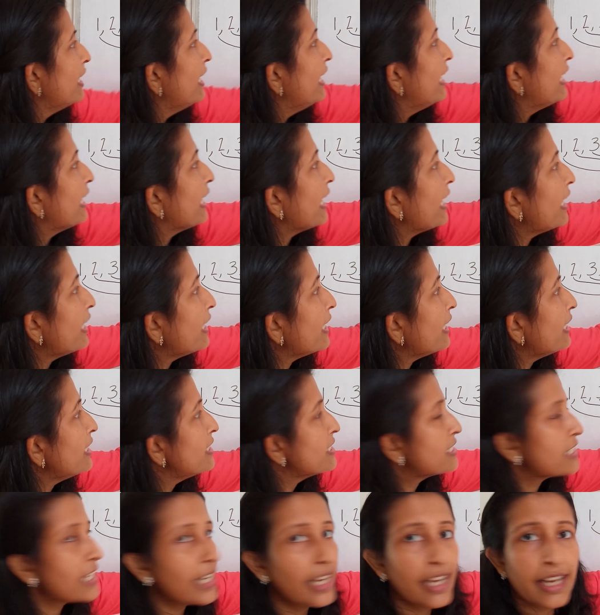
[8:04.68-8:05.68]
9
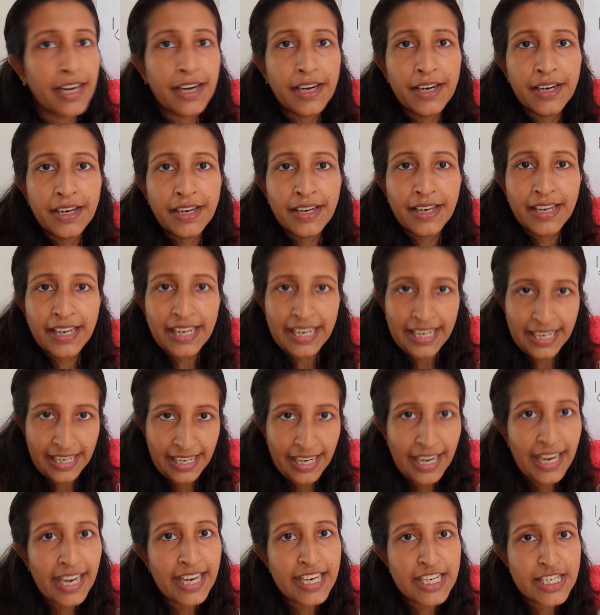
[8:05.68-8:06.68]
nines are
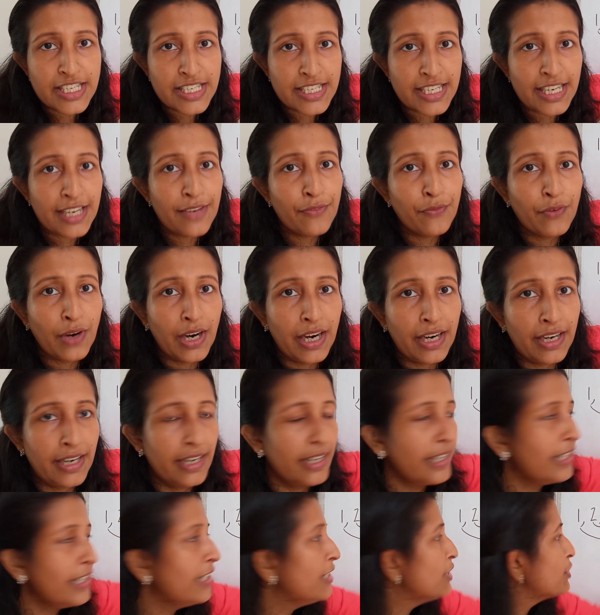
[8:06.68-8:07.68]
81.
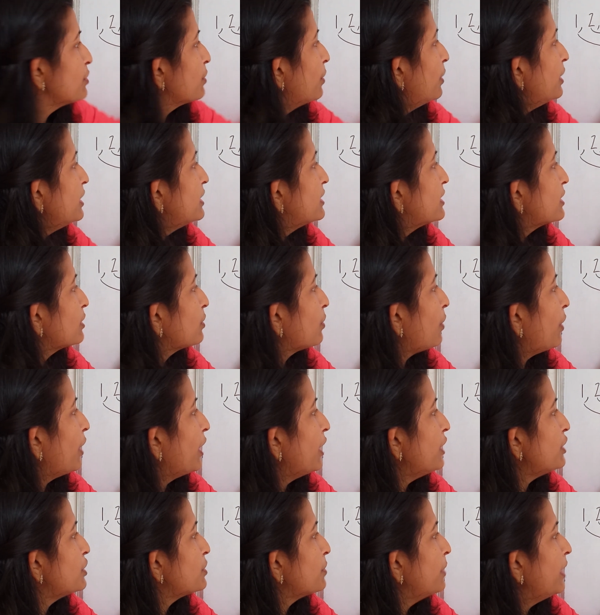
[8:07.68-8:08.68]
So its
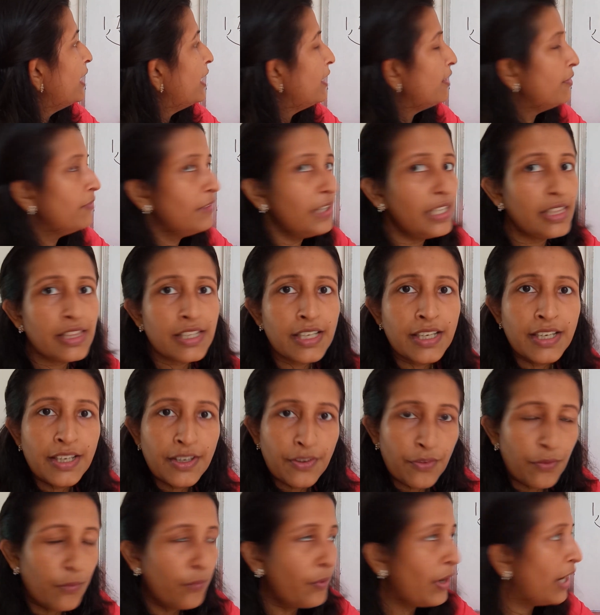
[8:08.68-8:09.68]
square should end with
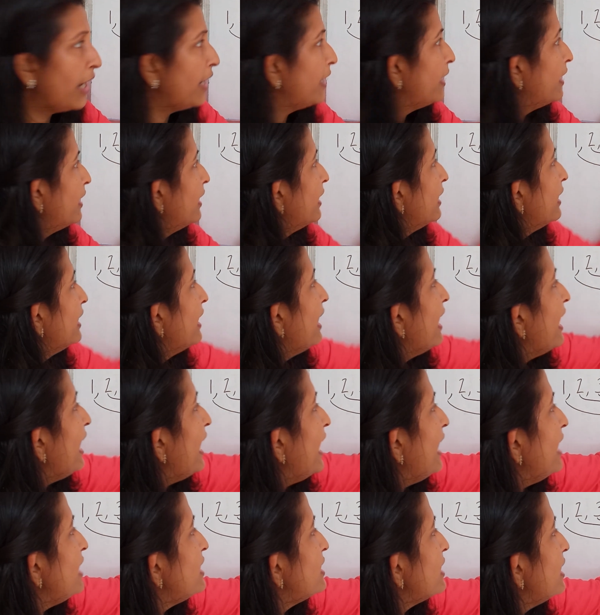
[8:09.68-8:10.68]
1. 8
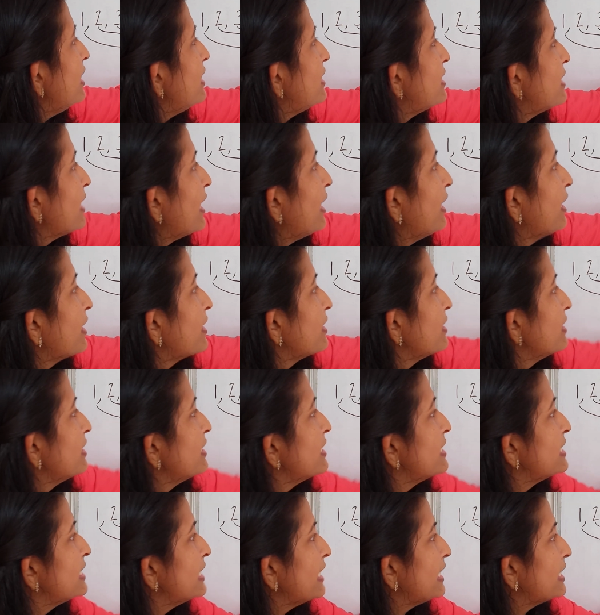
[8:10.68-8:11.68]
eights are
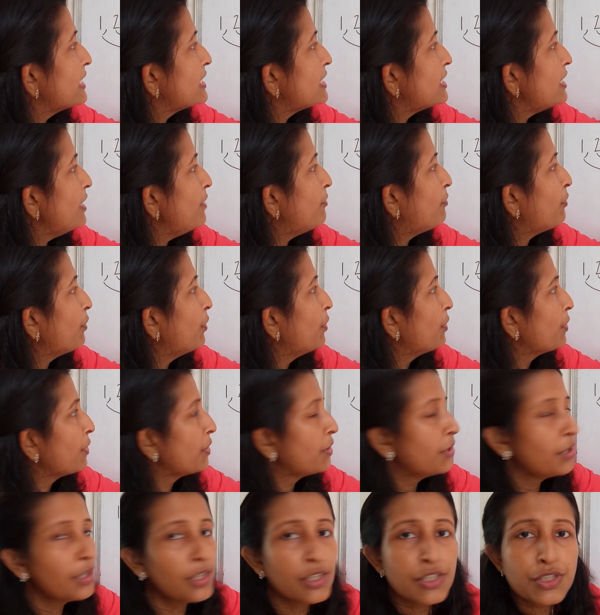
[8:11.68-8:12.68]
64.
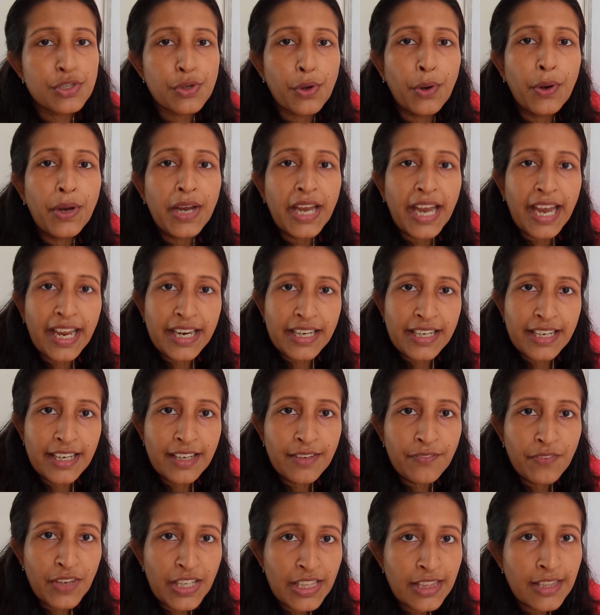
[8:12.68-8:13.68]
So ending
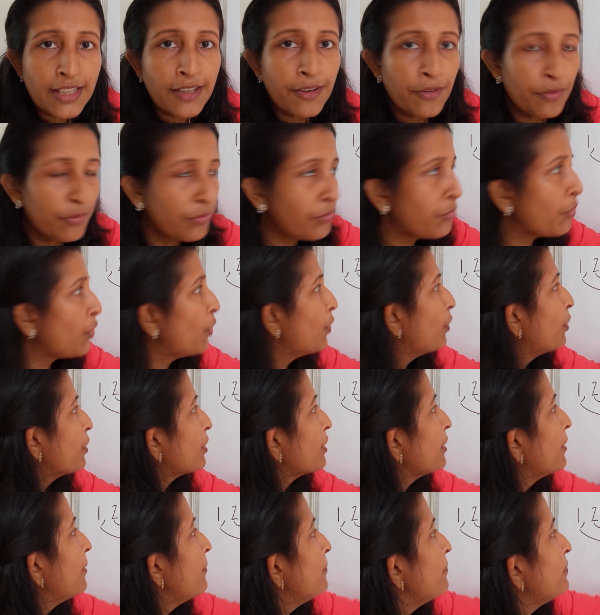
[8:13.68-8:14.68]
with
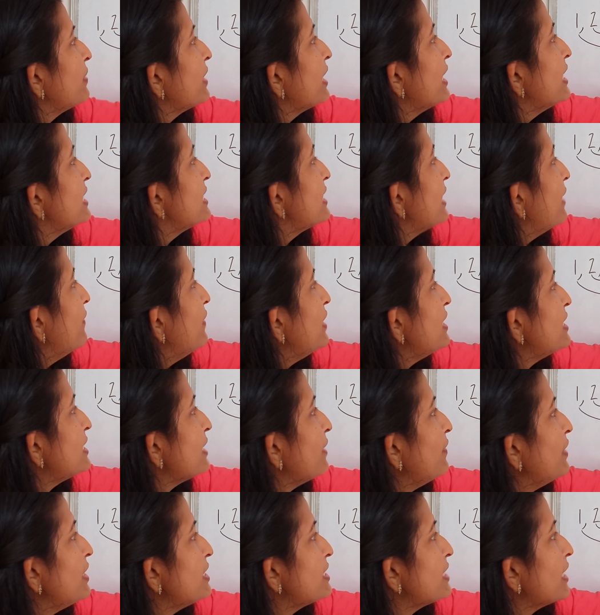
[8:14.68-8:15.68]
4. 7
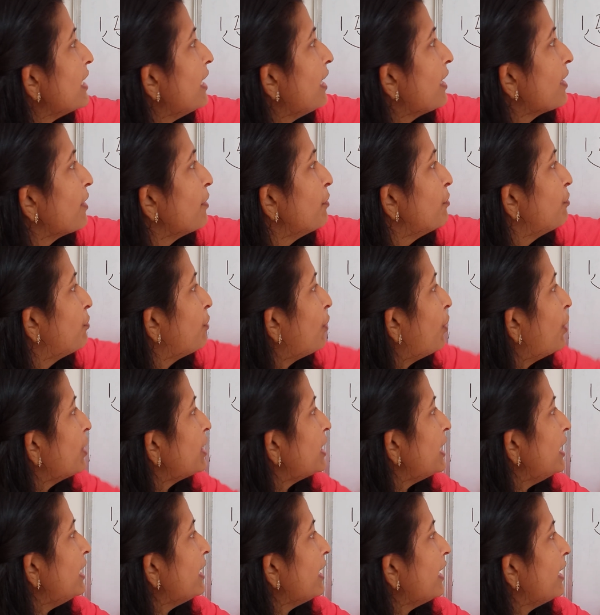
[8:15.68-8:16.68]
sevens are
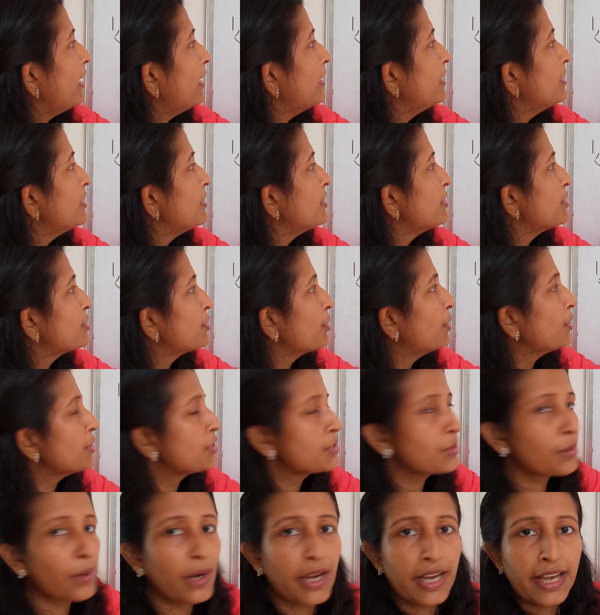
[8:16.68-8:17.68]
49. So
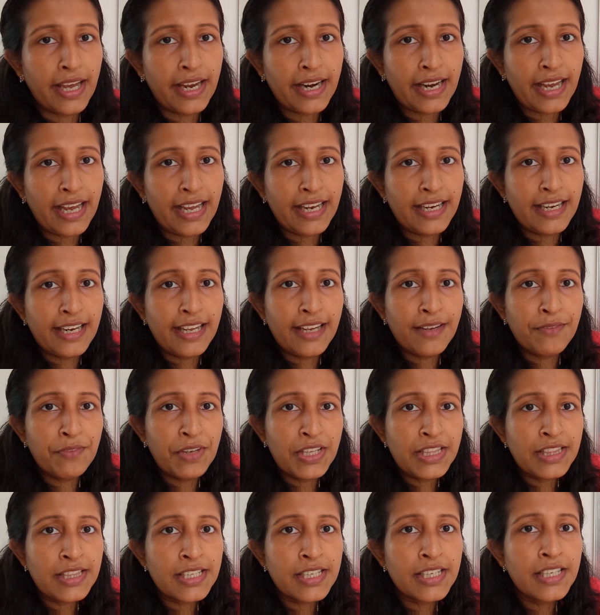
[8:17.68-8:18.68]
square ending
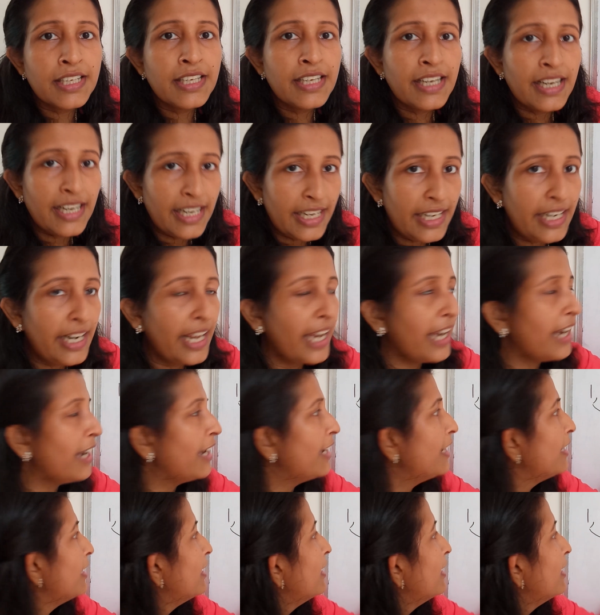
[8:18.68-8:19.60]
with 9.